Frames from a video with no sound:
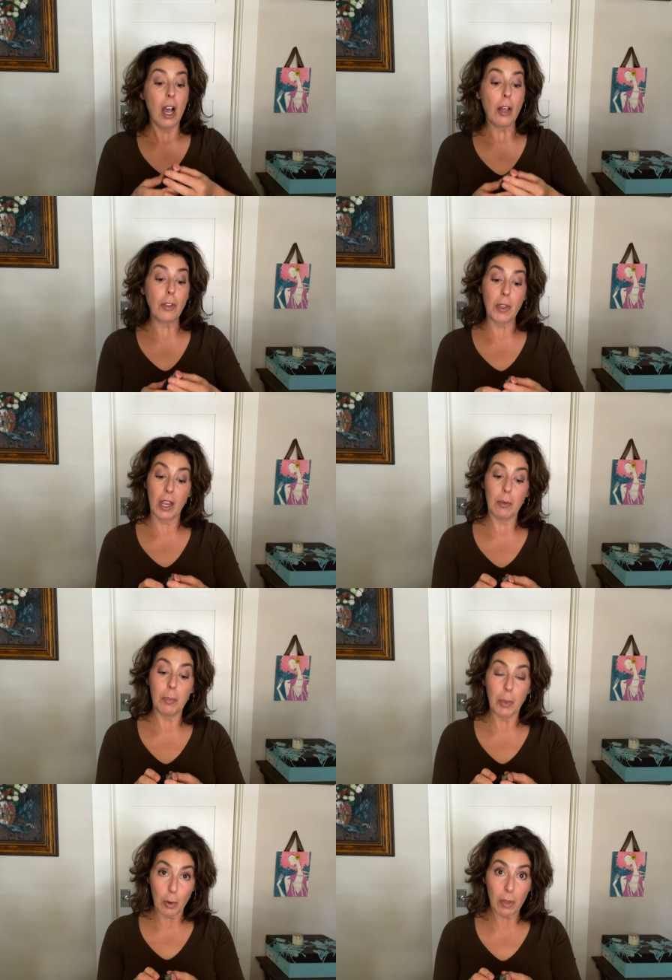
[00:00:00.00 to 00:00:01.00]
although they are
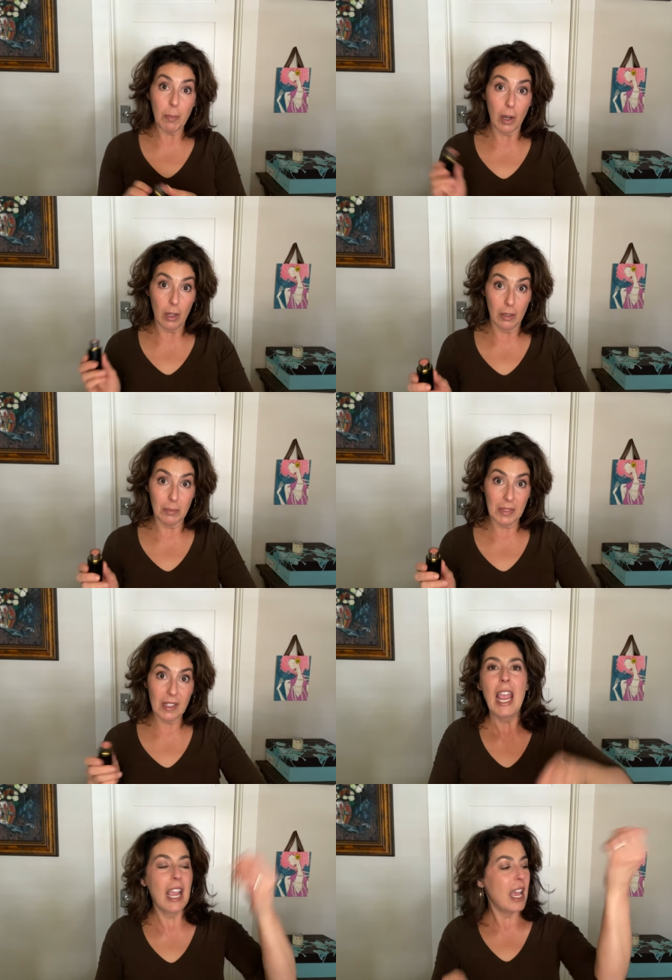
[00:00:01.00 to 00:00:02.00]
both balms,
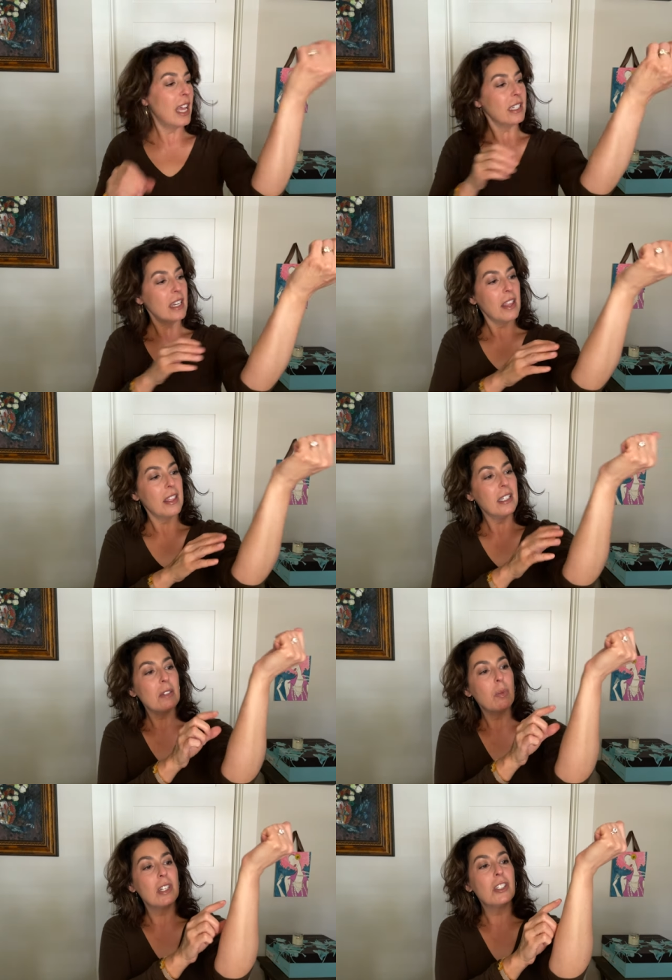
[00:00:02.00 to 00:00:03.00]
and
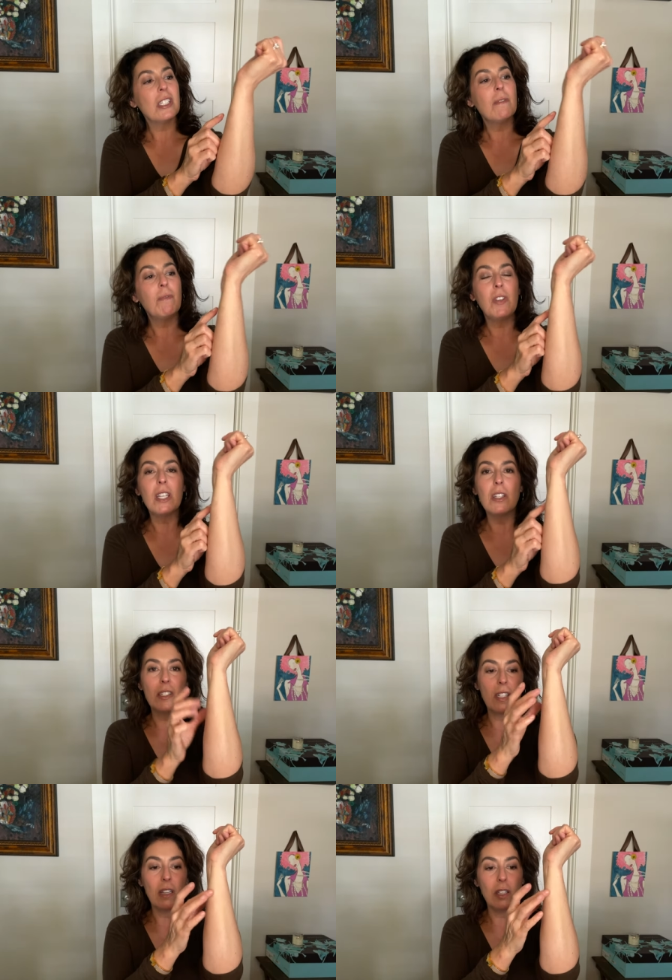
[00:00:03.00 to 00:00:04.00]
this one just
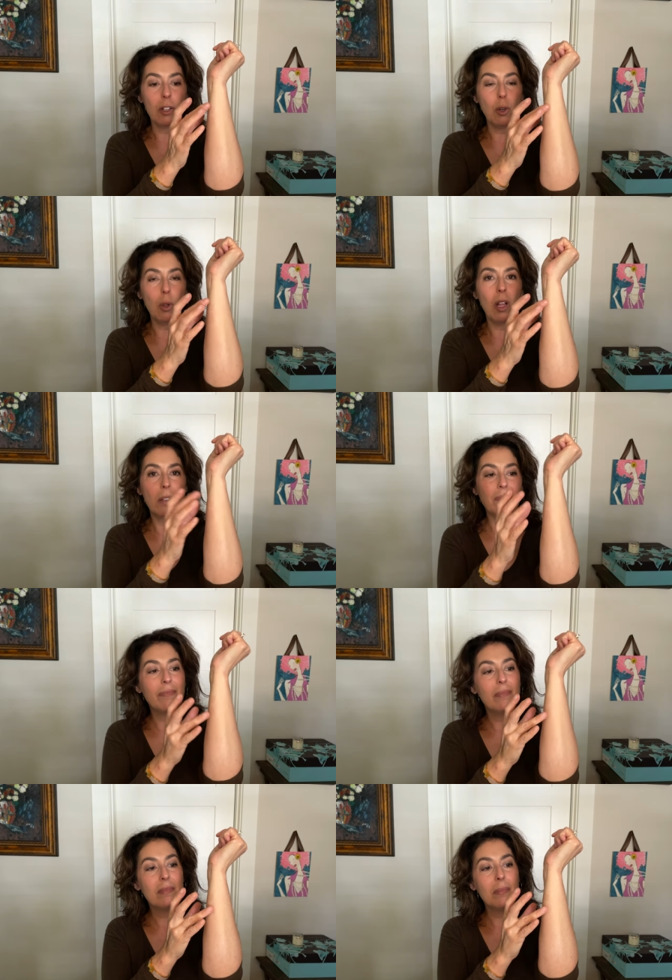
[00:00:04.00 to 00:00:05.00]
feels a little
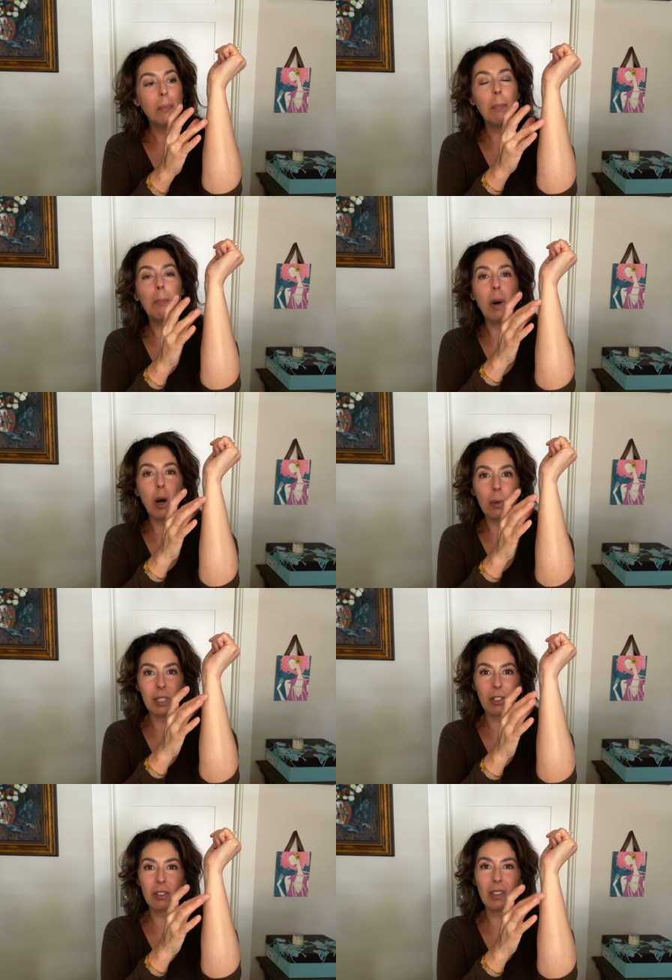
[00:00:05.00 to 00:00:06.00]

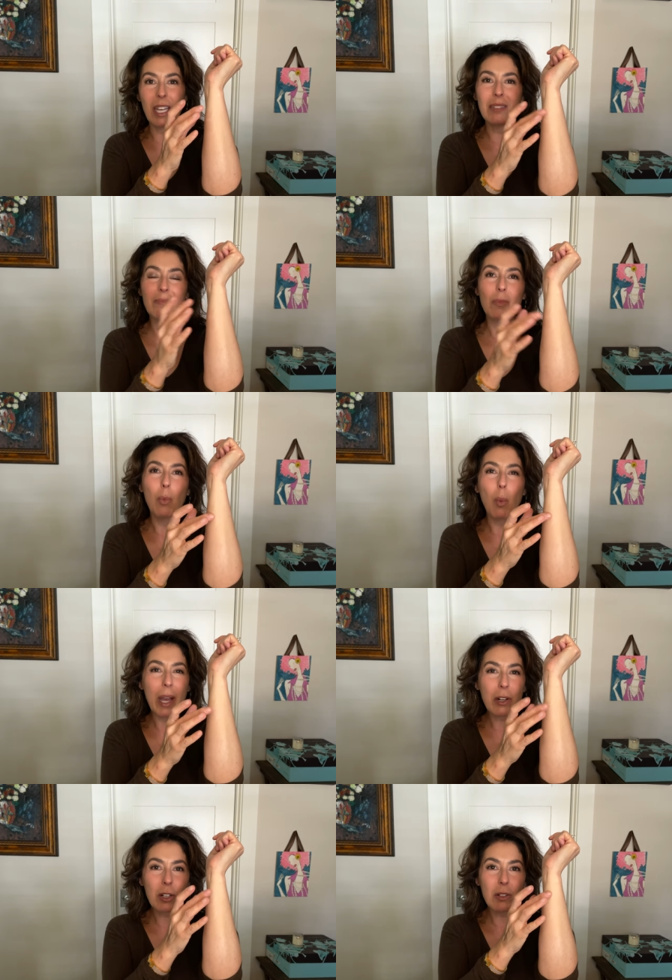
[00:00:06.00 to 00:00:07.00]
balmier, like
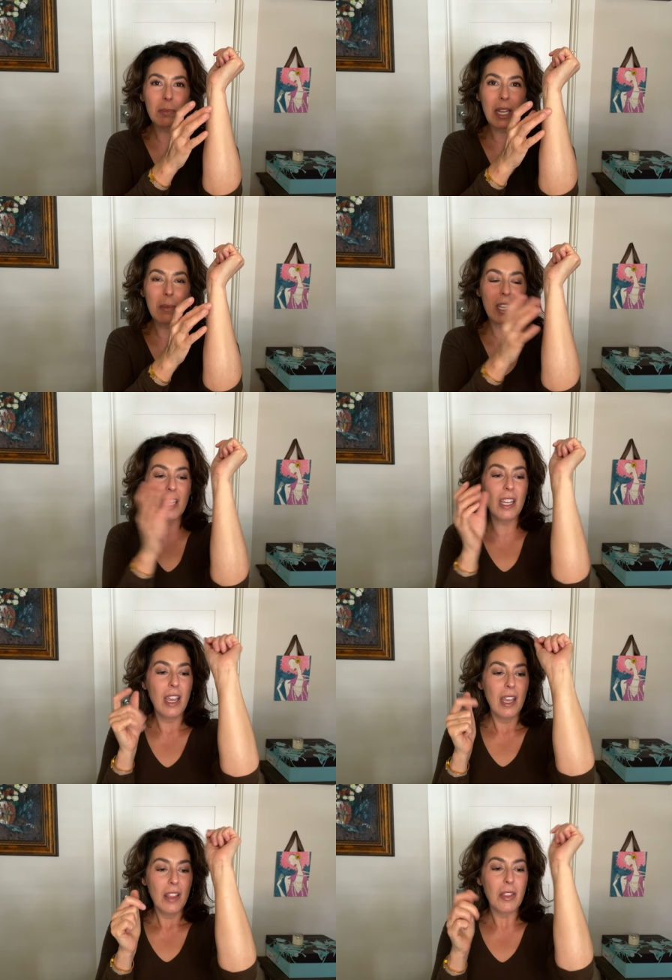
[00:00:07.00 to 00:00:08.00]
wetter maybe
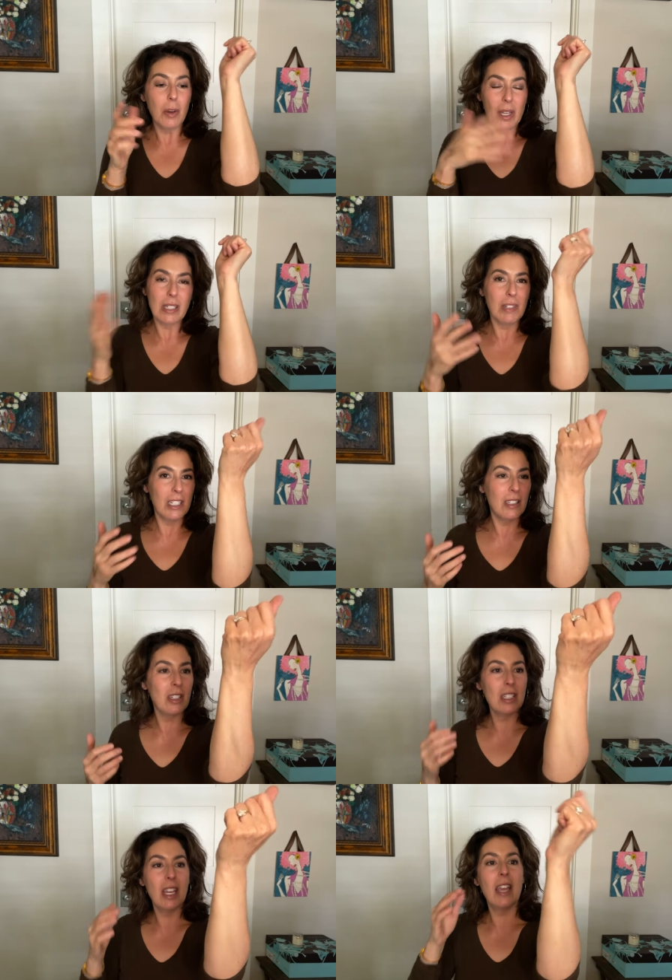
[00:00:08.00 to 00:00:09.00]
the Westman
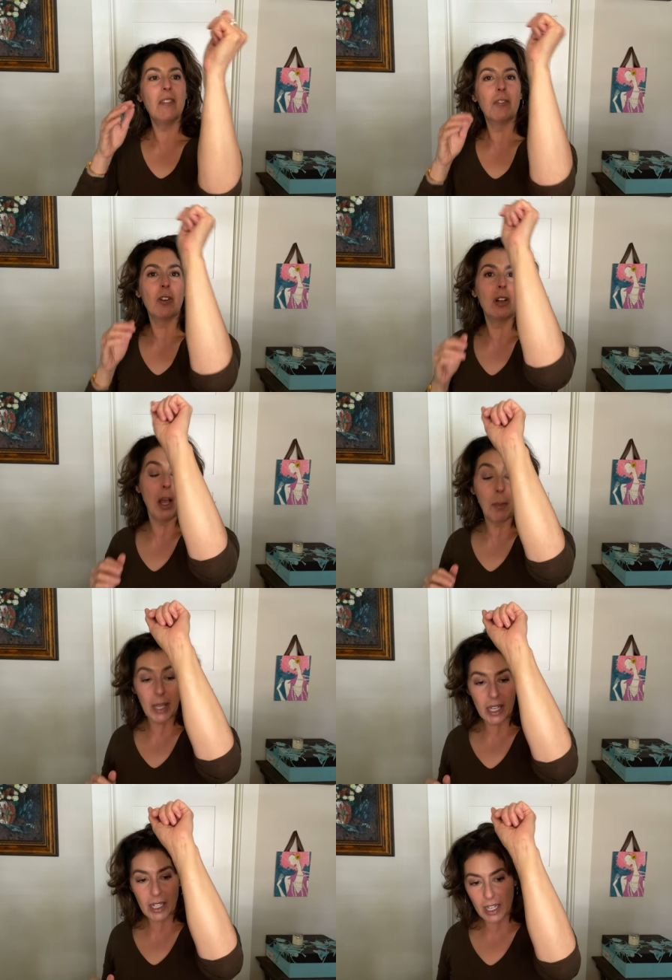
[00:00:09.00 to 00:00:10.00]
Atelier for a
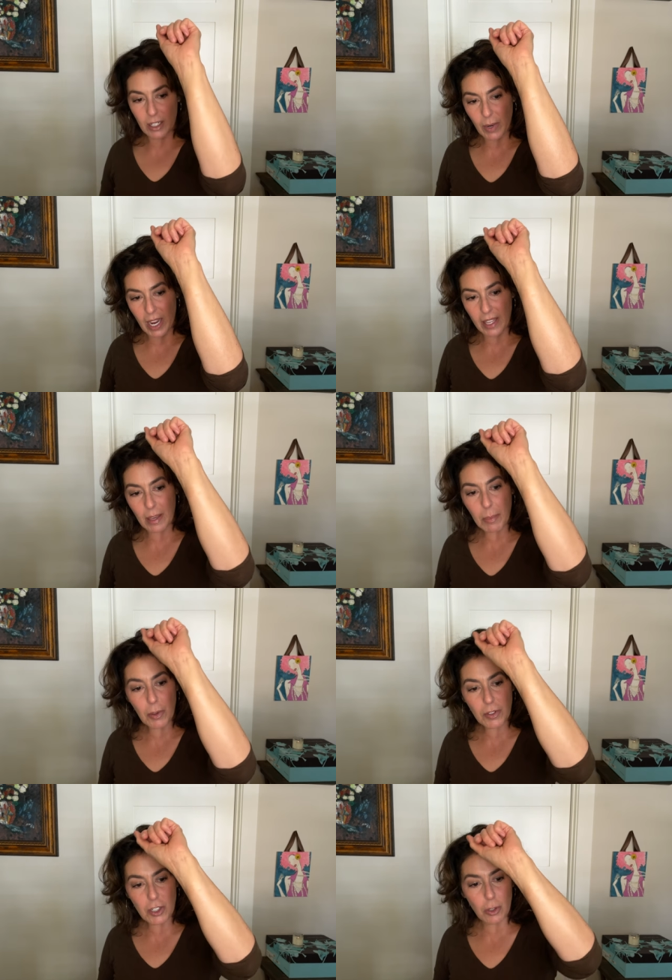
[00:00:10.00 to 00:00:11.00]
bit anyway. They
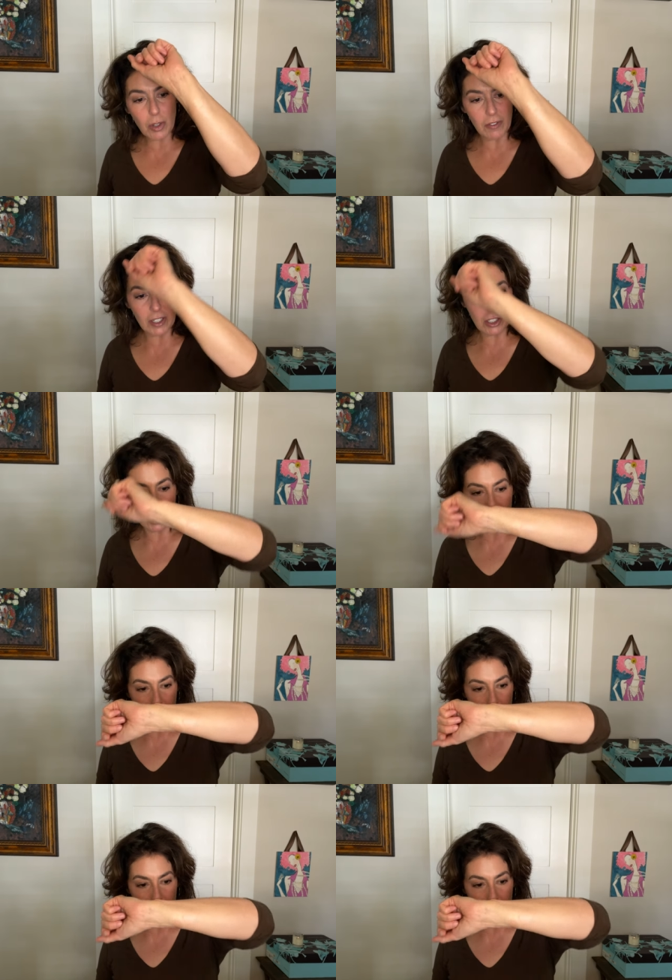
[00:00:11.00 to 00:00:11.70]
both do eventually